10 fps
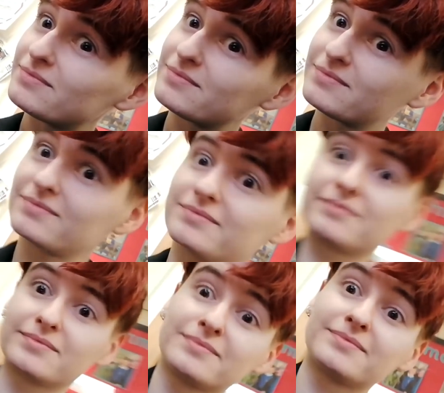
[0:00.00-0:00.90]

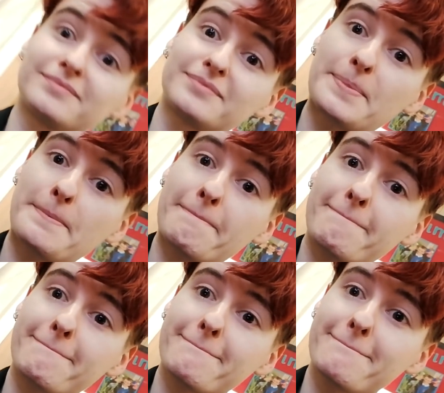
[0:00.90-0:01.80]

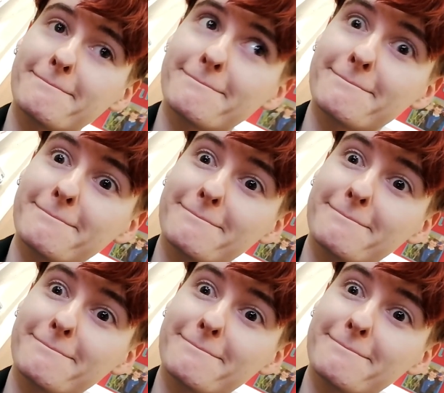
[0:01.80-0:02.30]
[no speech]